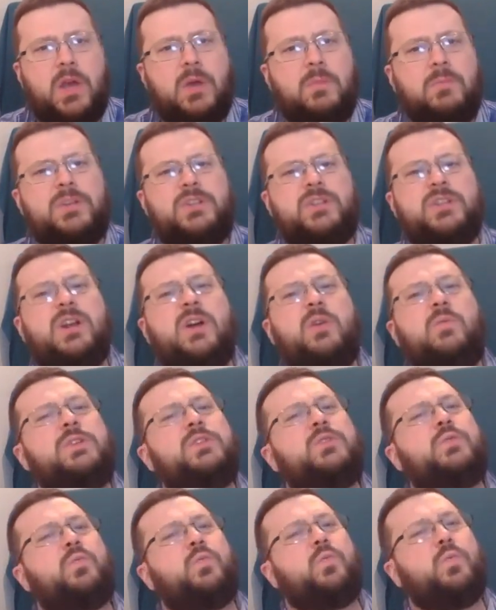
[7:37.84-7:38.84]
But
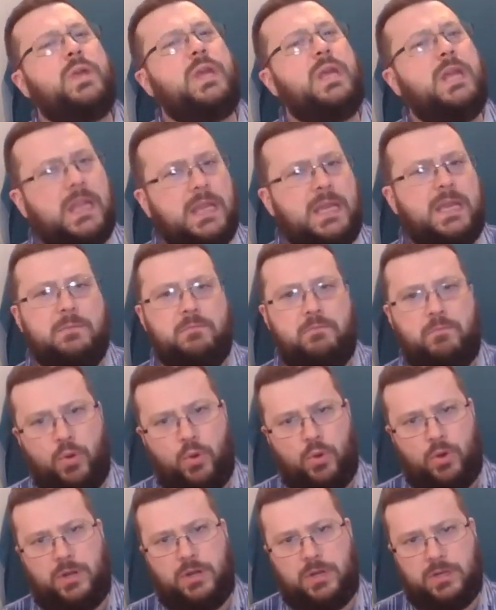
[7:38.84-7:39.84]
what's really
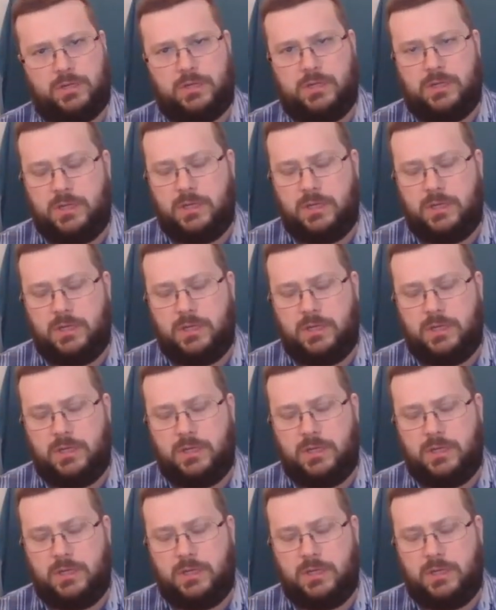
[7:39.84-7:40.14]
important